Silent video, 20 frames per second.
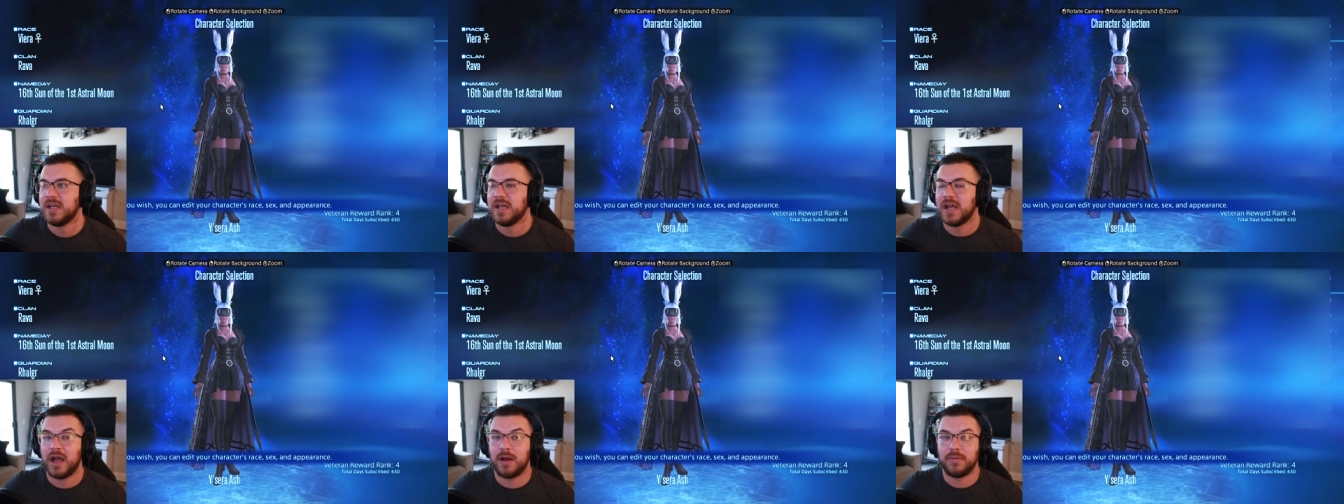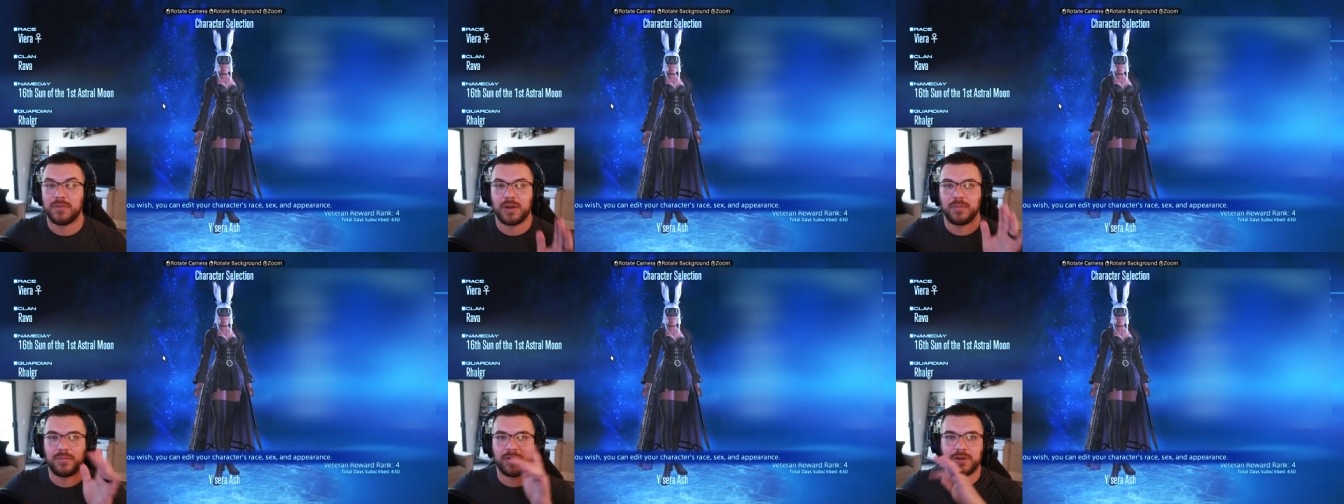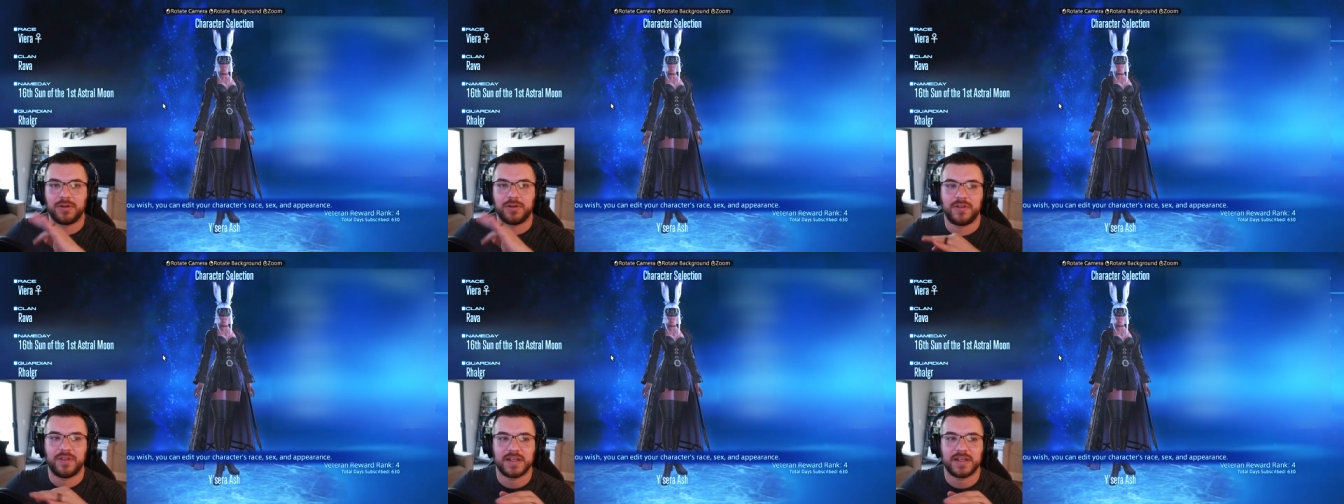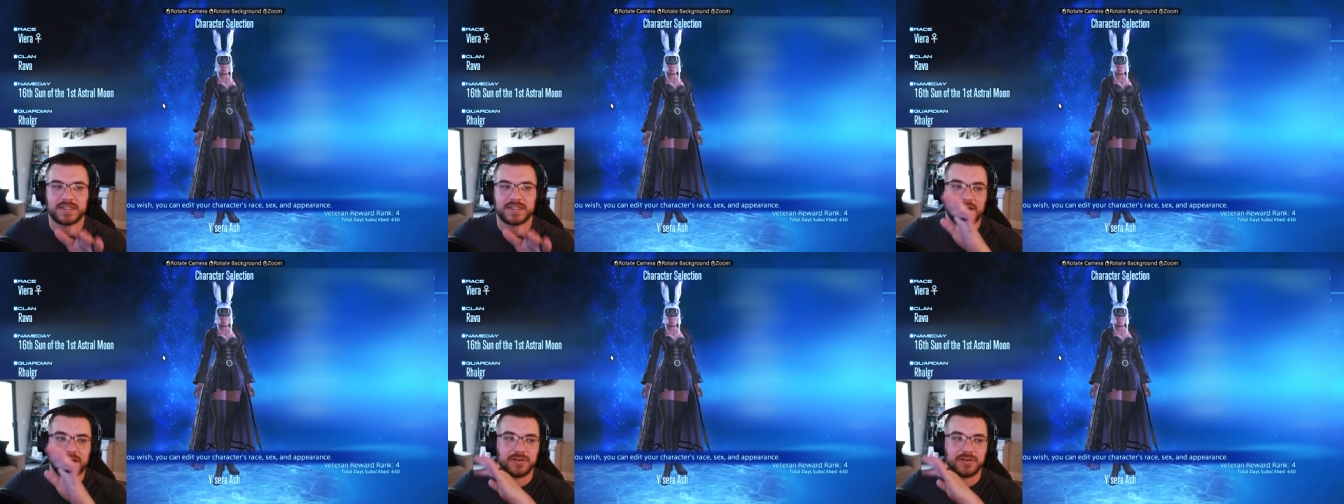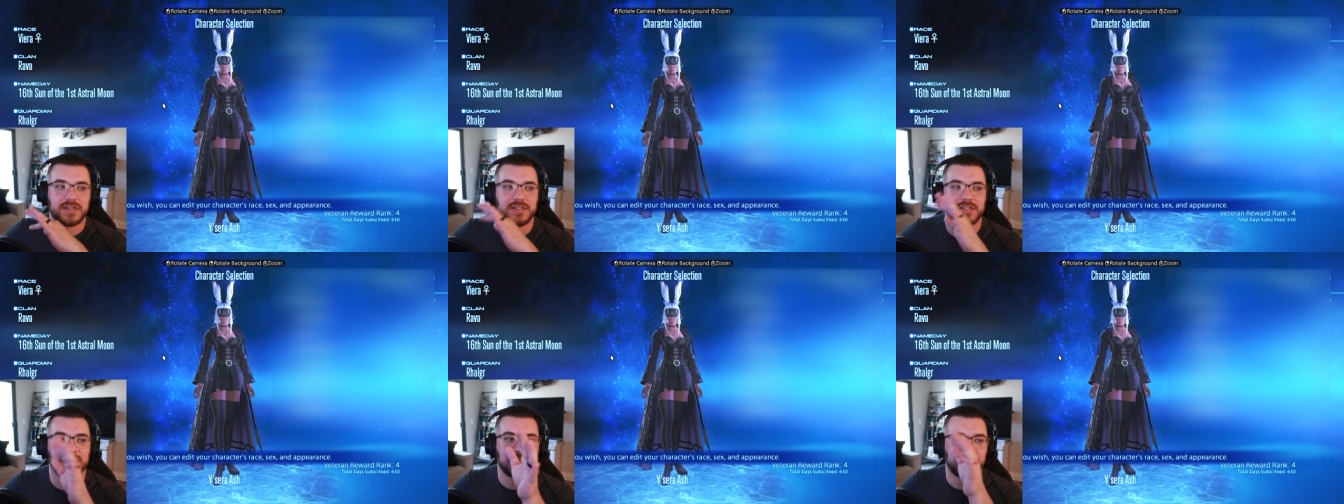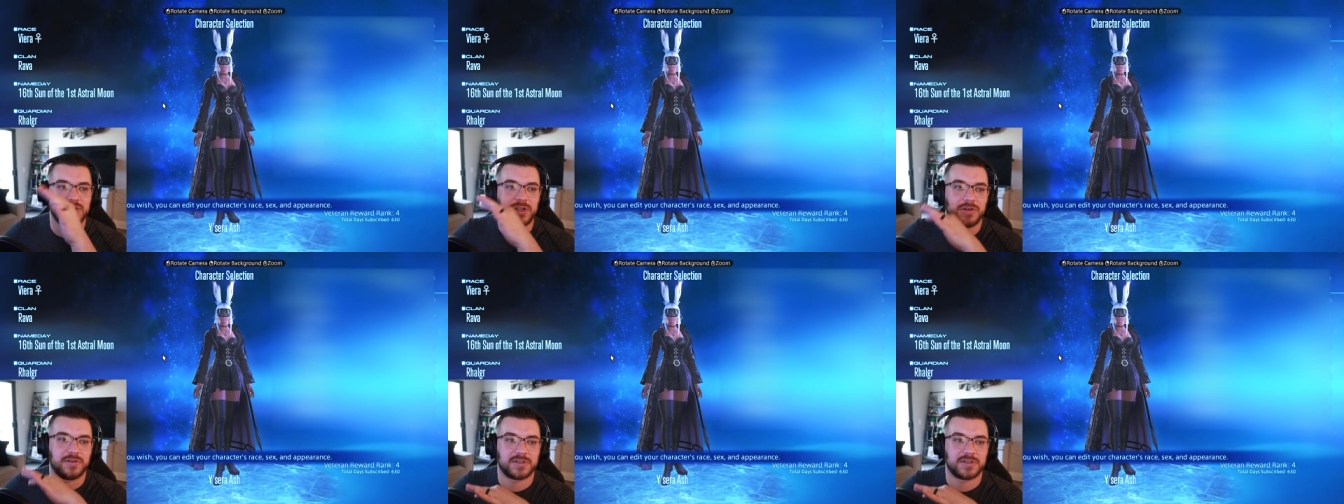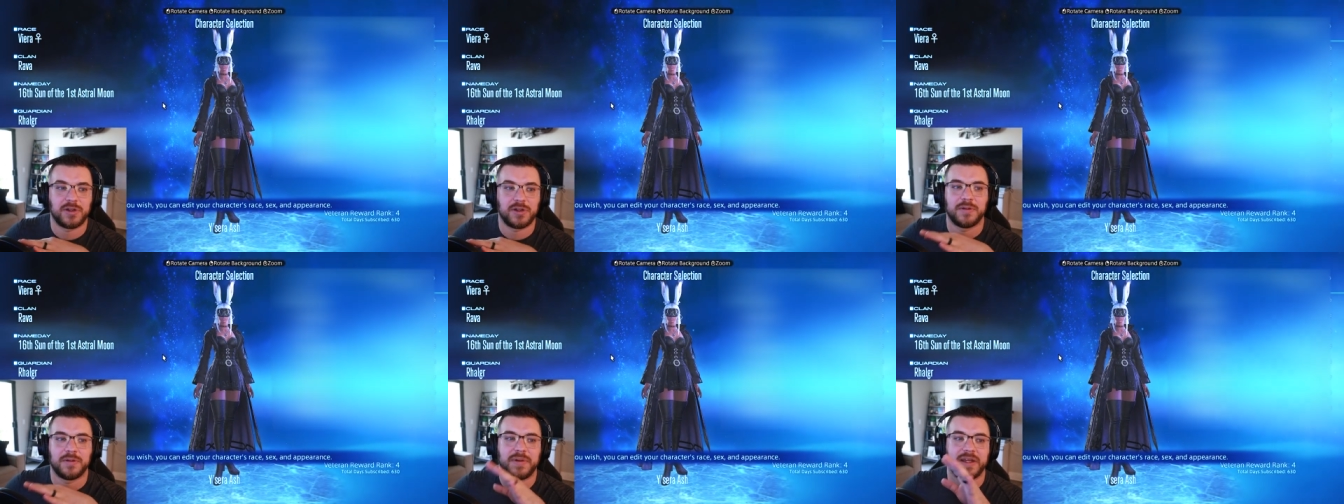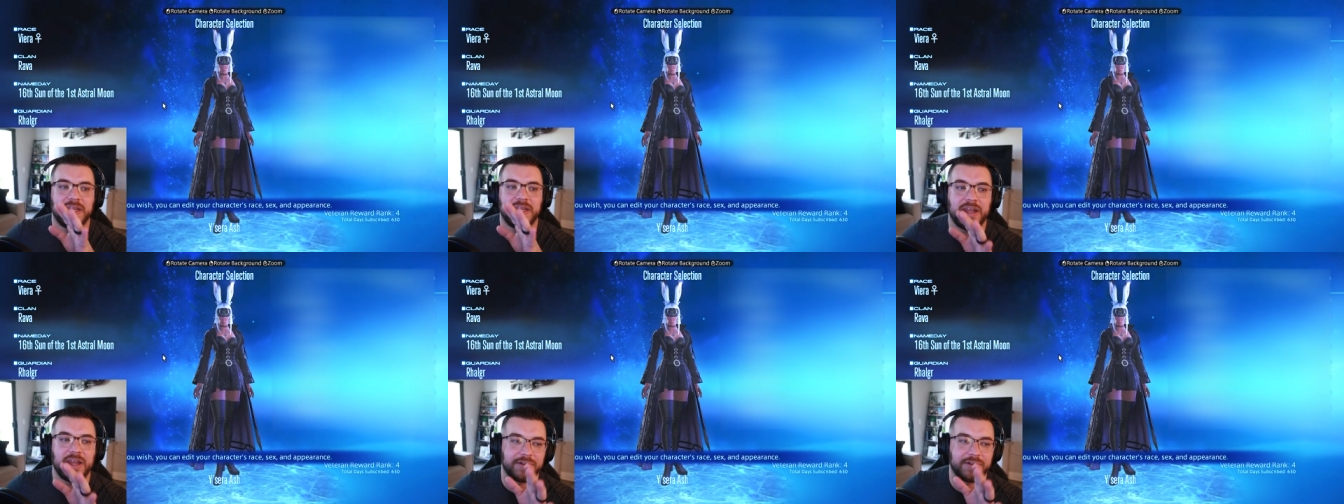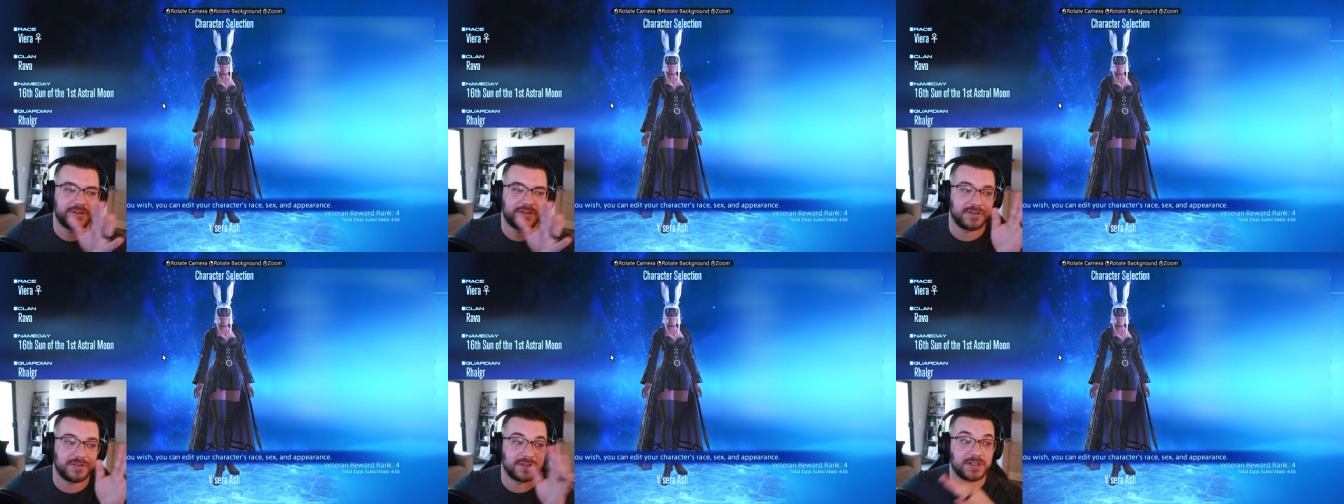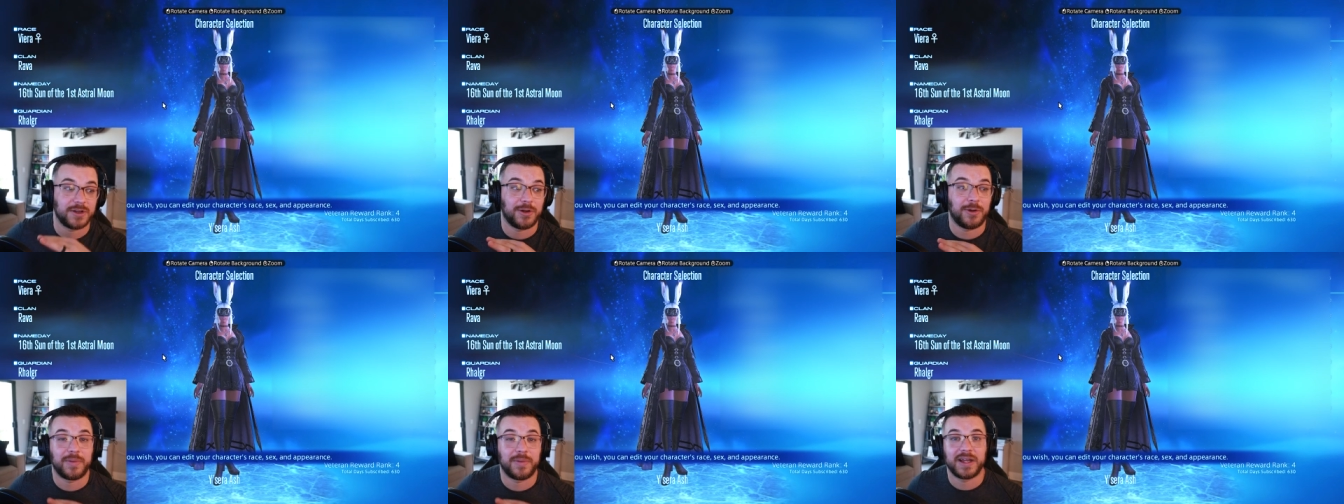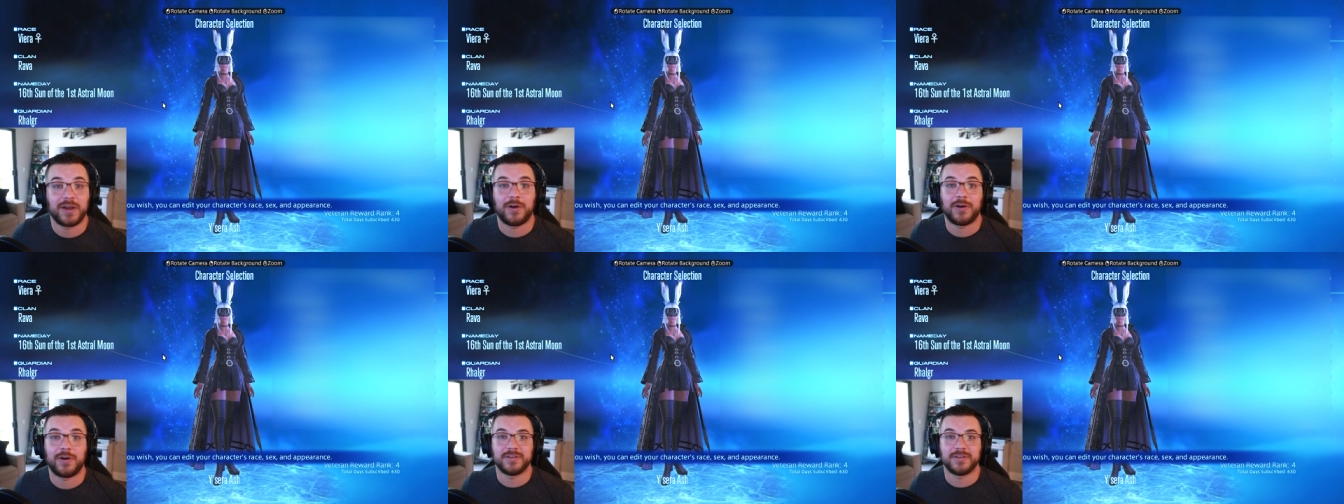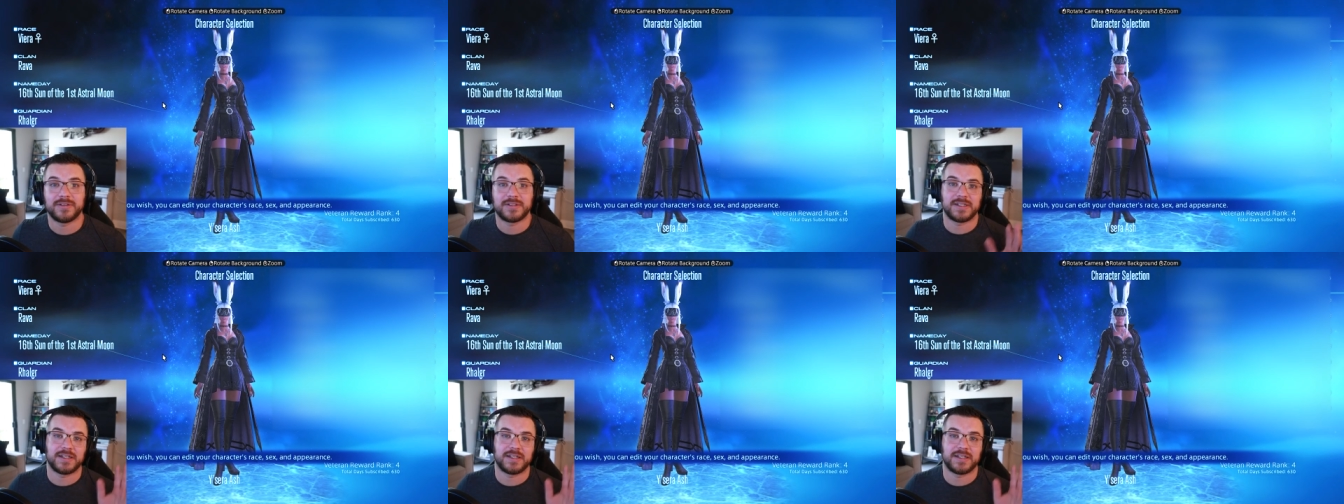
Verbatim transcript: I'm going to blur this out because it shows all of my characters and all my alts,